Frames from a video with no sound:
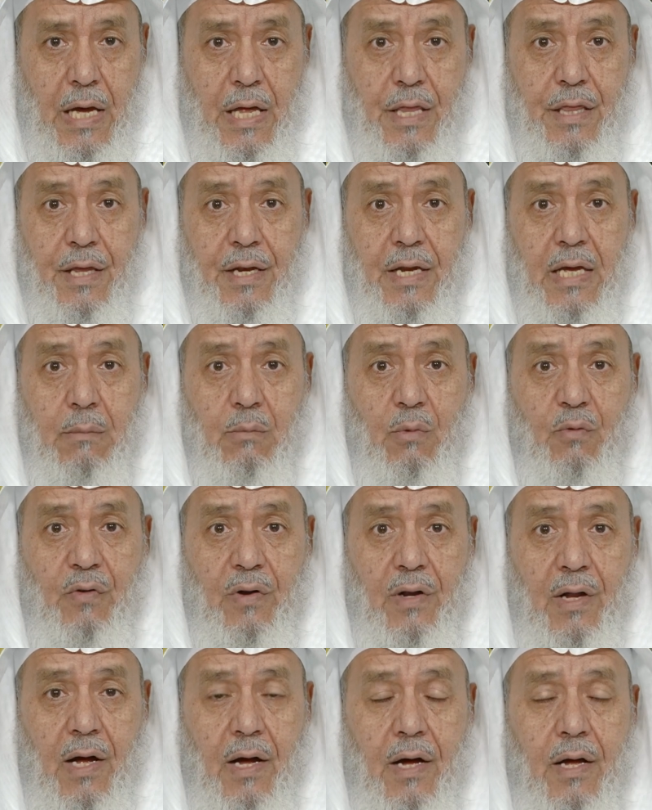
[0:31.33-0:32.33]
In the name of
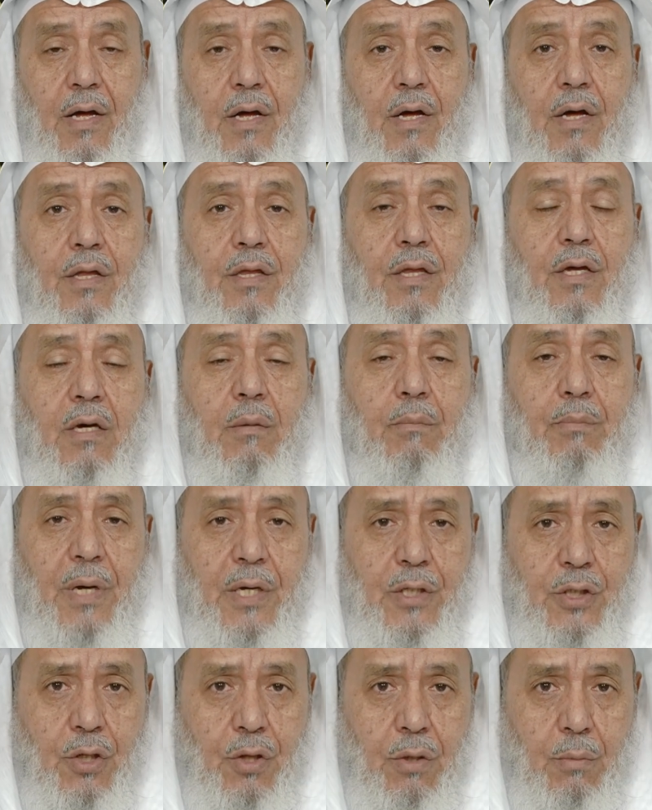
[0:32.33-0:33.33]
Allah, the
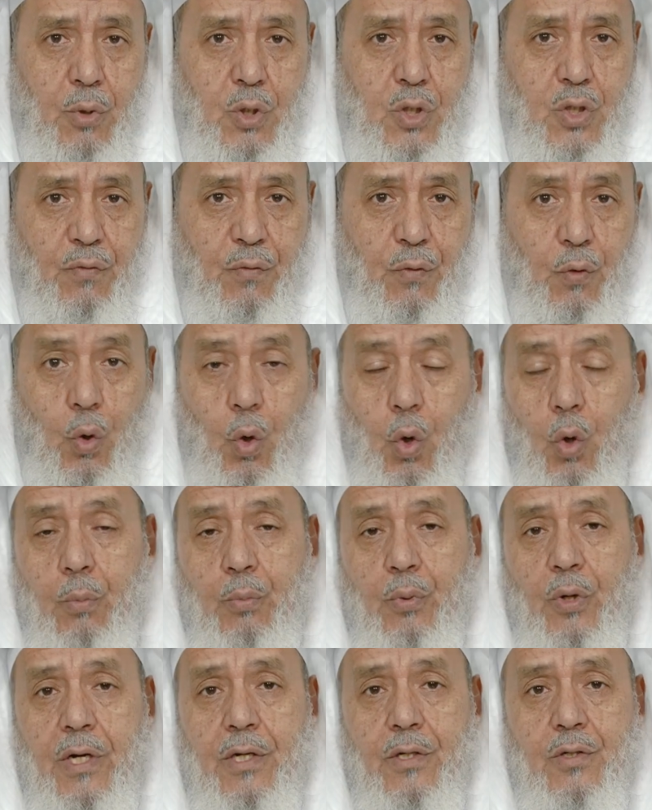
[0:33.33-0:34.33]
compassionate and the merciful, all
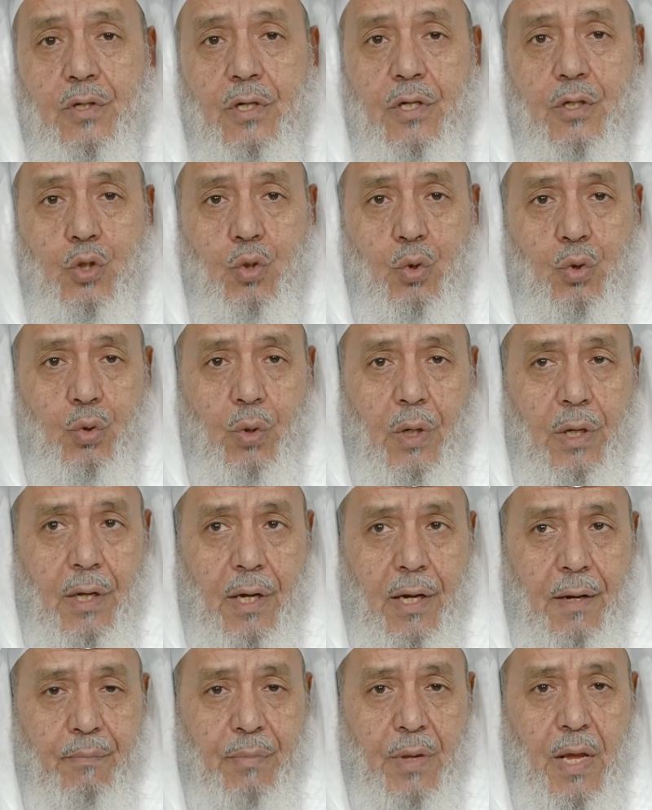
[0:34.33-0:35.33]
praise is due to
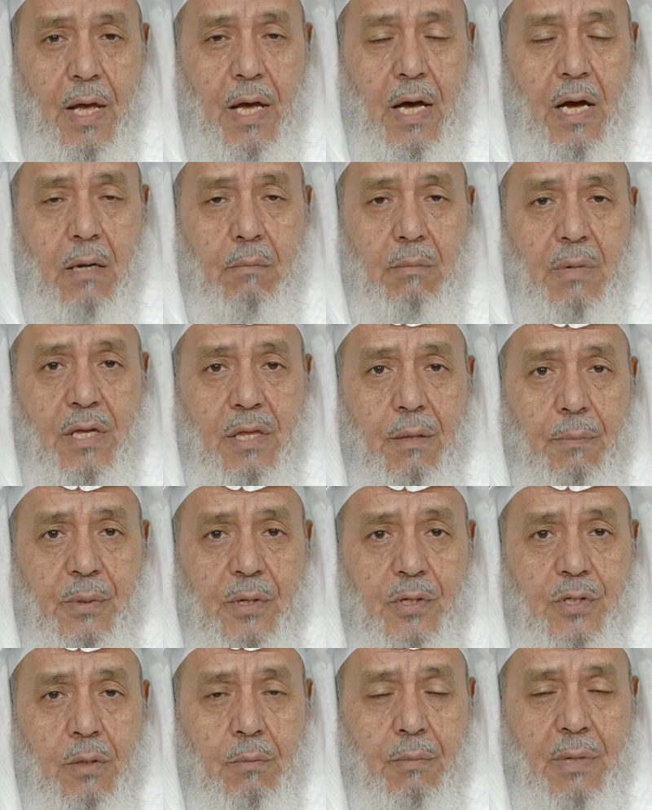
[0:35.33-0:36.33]
Allah, and may the
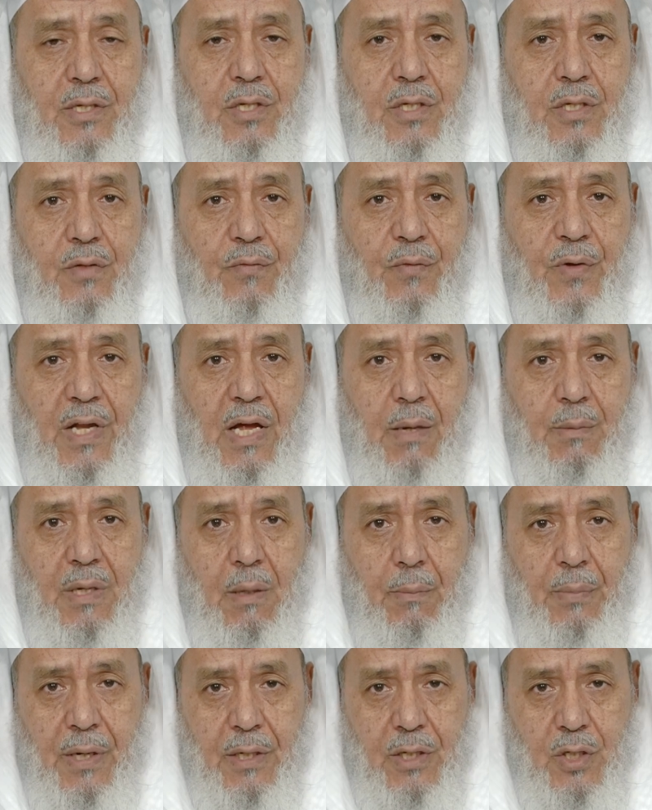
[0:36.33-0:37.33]
peace and blessings of Allah be
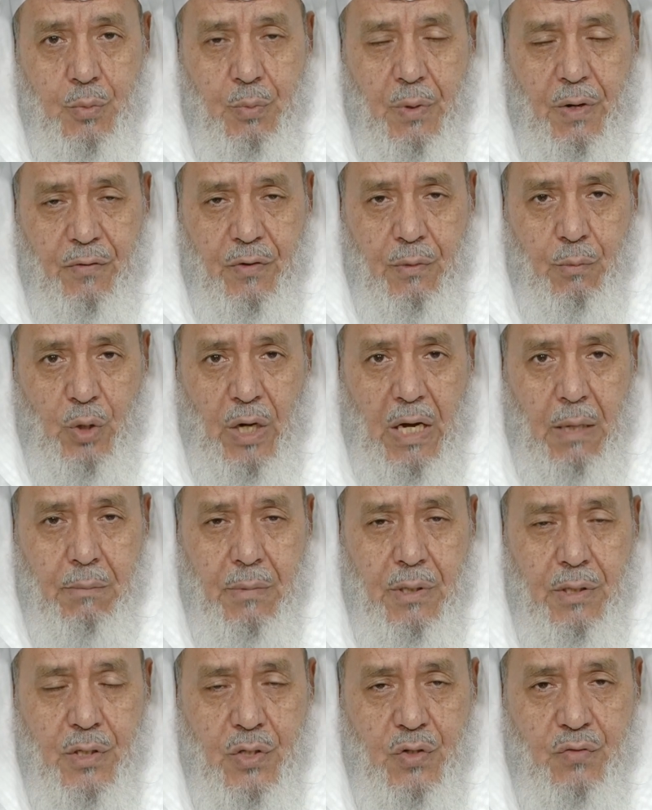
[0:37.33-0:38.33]
upon His Prophet
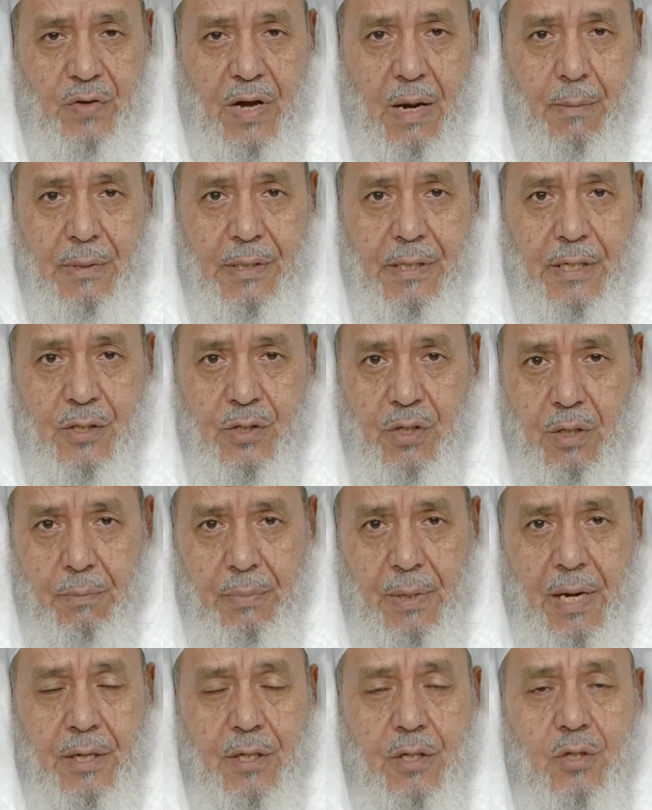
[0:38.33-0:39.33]
Muhammad, his family, his
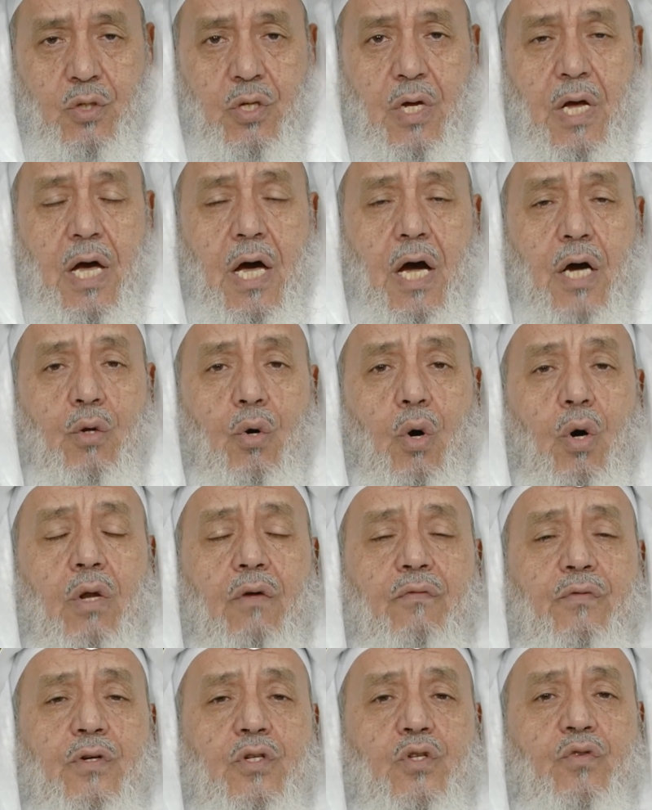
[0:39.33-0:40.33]
companions, and all
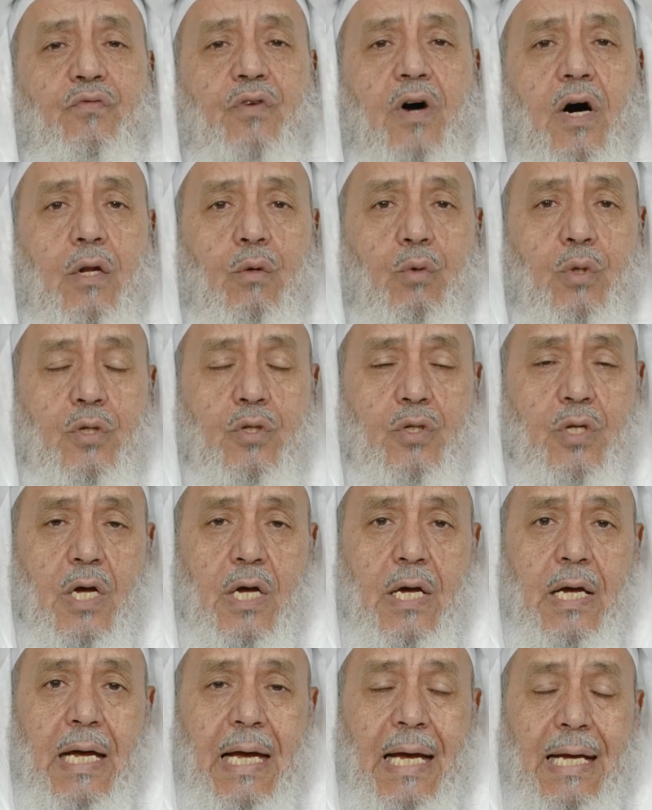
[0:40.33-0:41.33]
of his followers
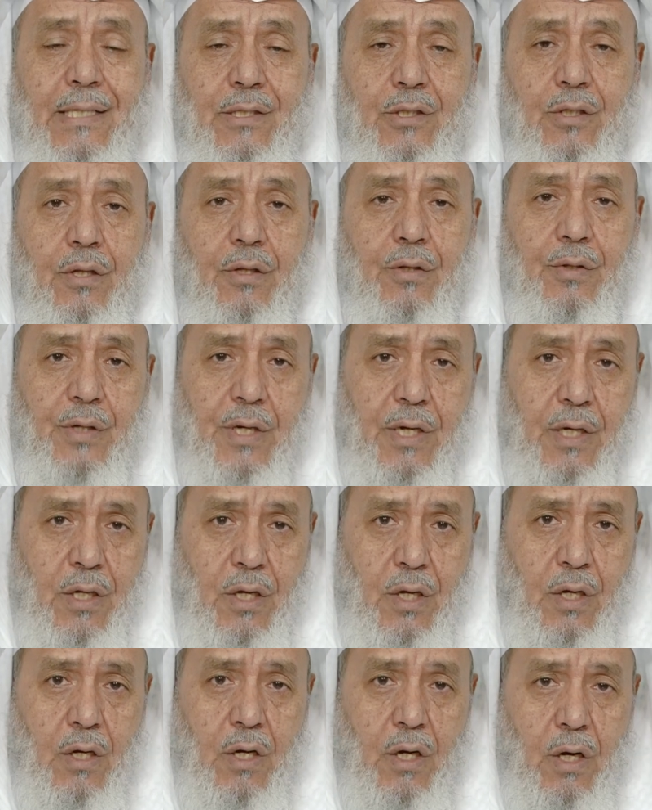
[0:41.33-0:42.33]
until the day
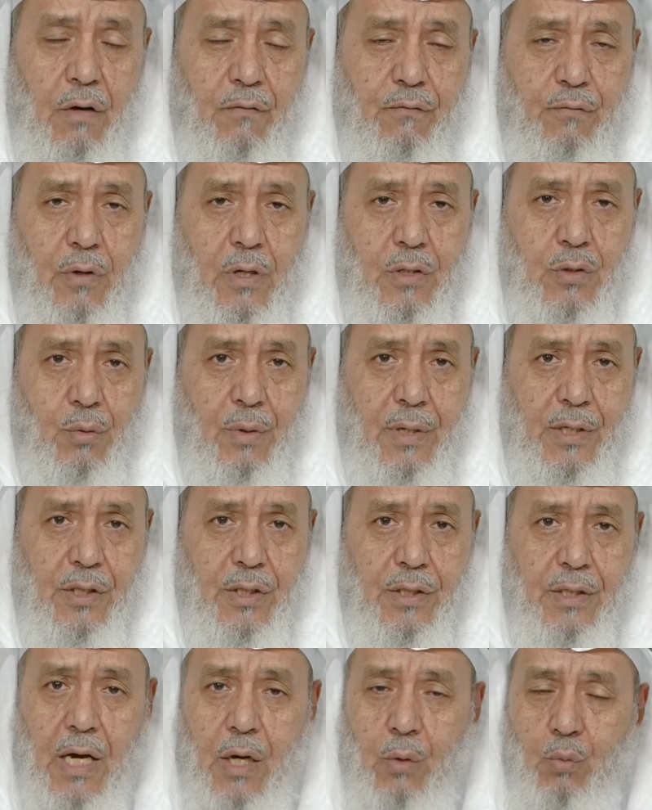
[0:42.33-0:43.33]
of
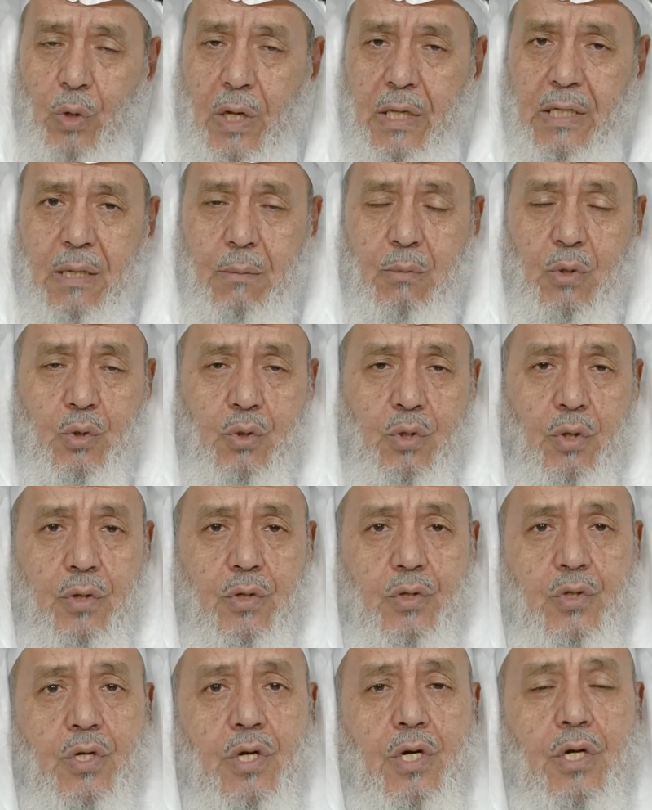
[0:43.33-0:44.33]
resurrection. I welcome you to
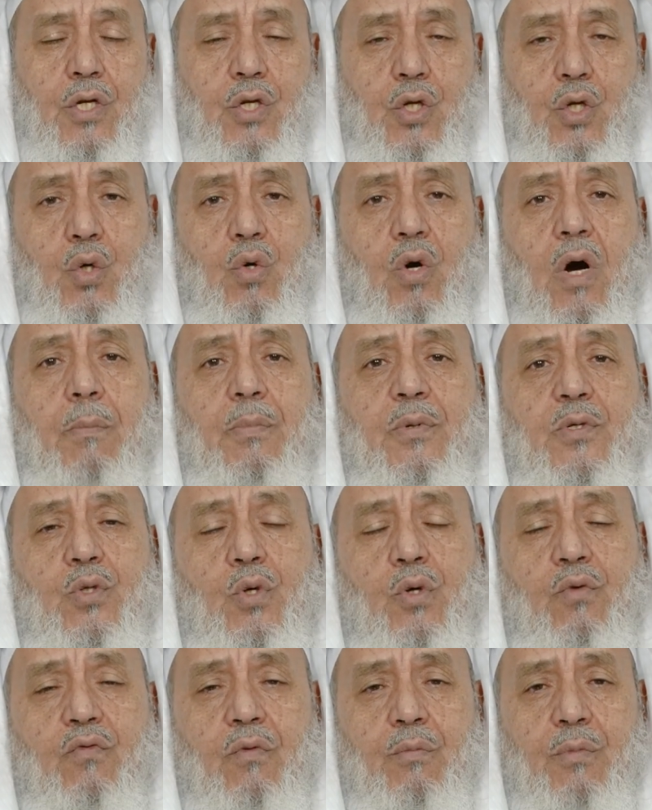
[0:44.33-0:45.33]
this new
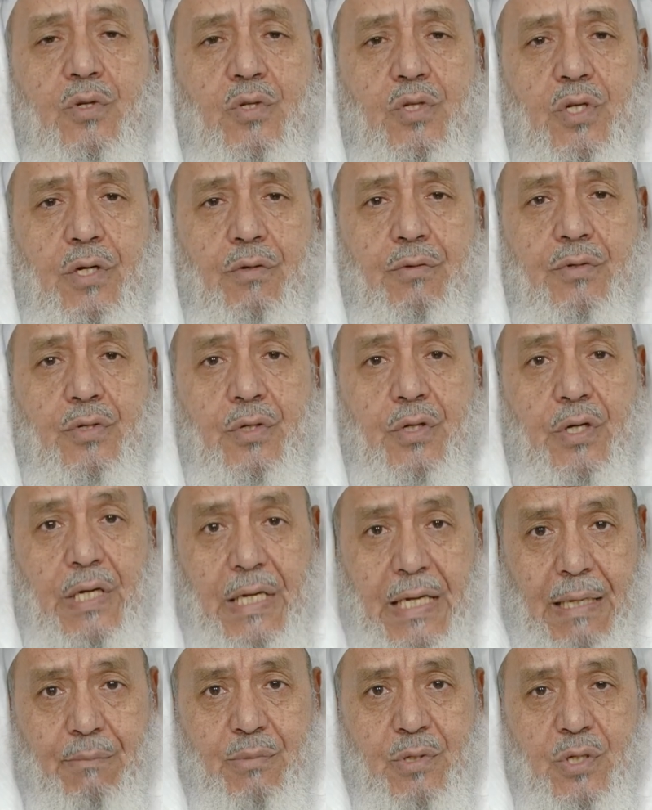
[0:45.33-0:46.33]
episode from the series
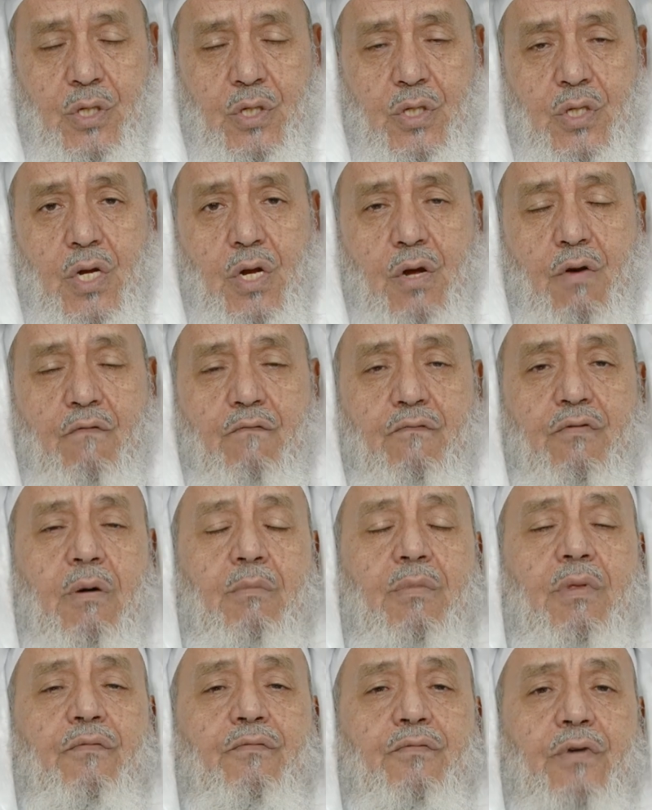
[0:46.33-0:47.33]
Glimpses
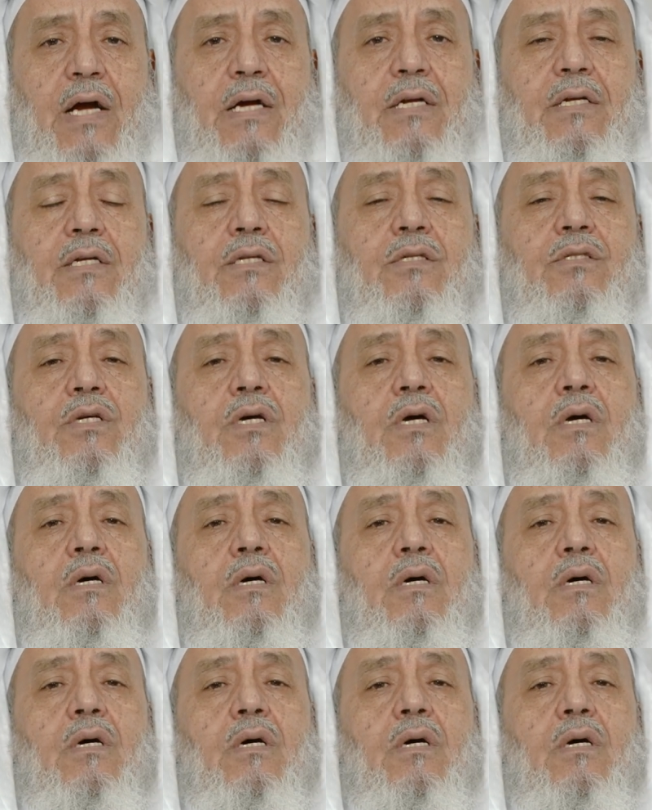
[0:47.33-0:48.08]
from the Fragrant